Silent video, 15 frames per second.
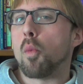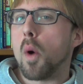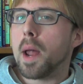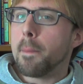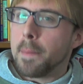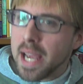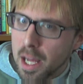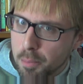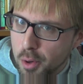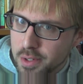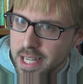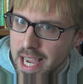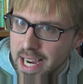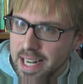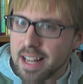one male
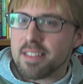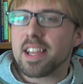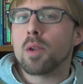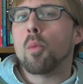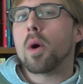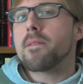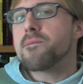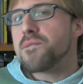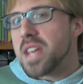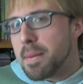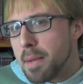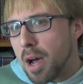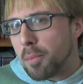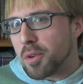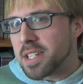protagonist and one
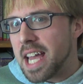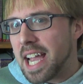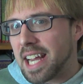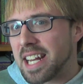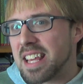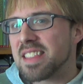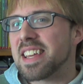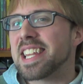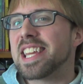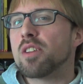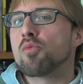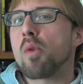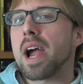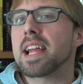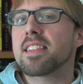female protagonist that
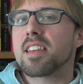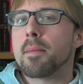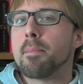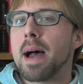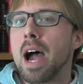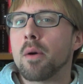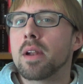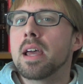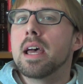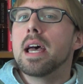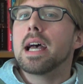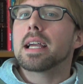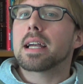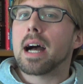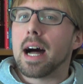he writes about
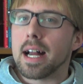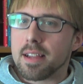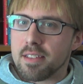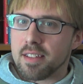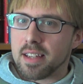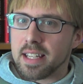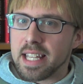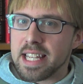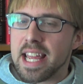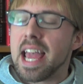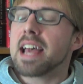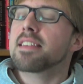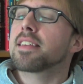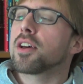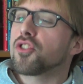constantly.
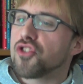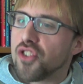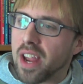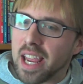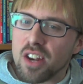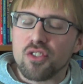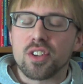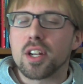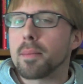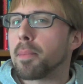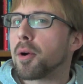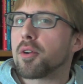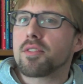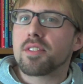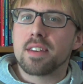Yes, he'll change little
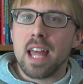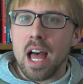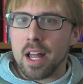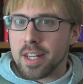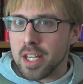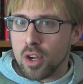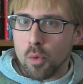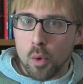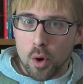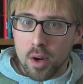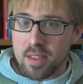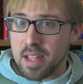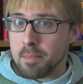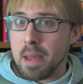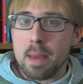personality
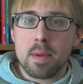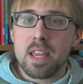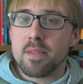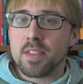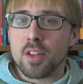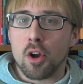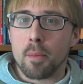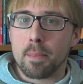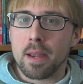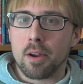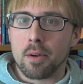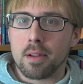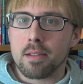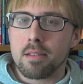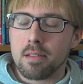quirks and maybe even their
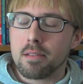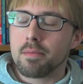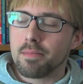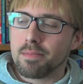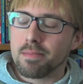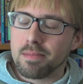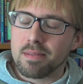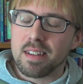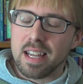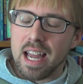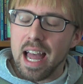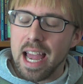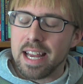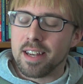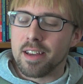appearance,
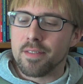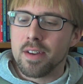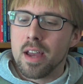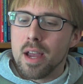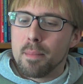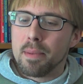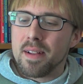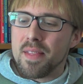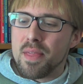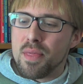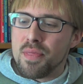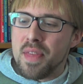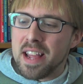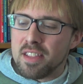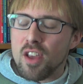kind of, but
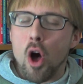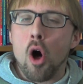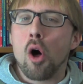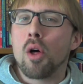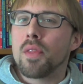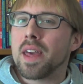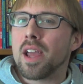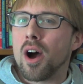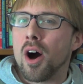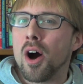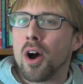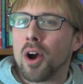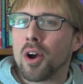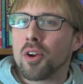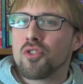that's all they
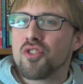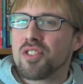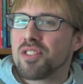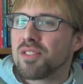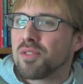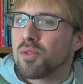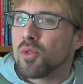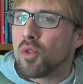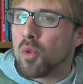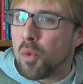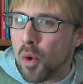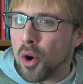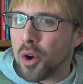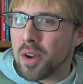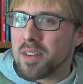are, just
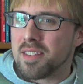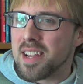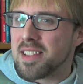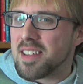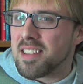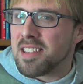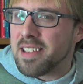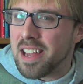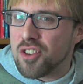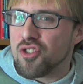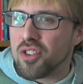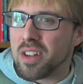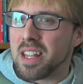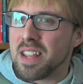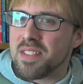quirks. It's
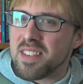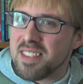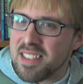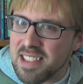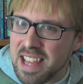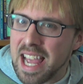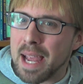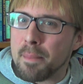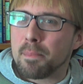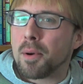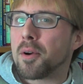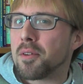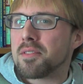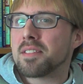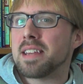essentially the same
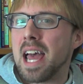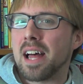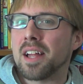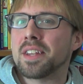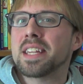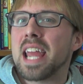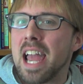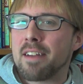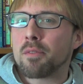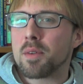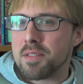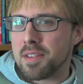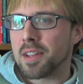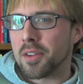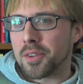personality
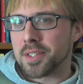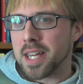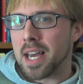every single